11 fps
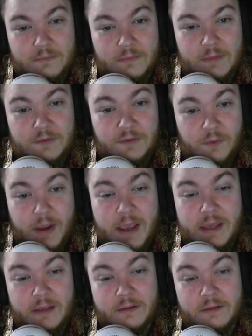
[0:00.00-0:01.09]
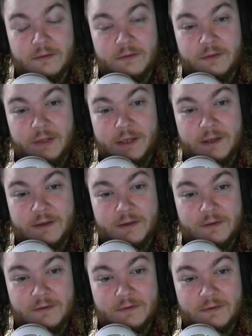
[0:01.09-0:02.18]
it's great. Like,
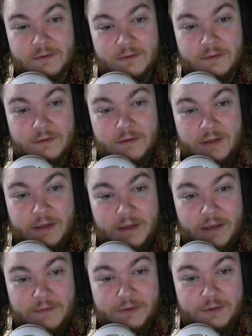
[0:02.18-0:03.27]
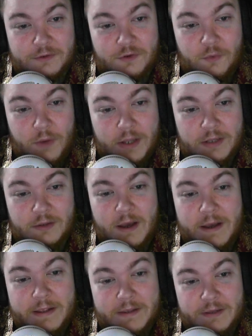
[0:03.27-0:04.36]
I've learned quite a
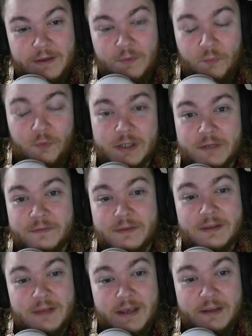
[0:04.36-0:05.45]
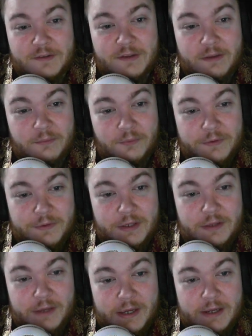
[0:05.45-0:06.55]
lot. And, like, one of the things that
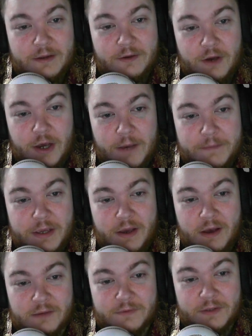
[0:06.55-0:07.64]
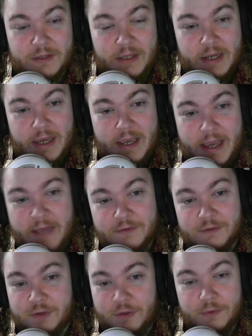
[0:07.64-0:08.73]
really, like, caught me off and, like, I had
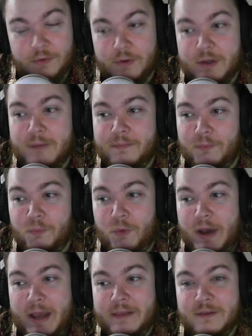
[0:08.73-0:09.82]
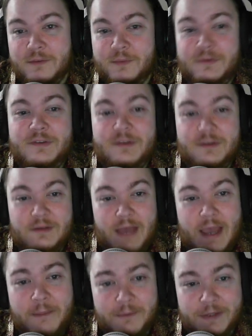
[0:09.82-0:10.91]
to go and look up why this was
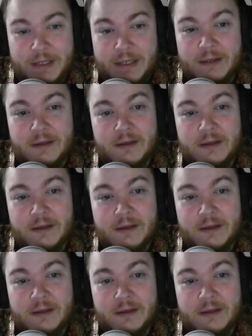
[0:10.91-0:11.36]
happening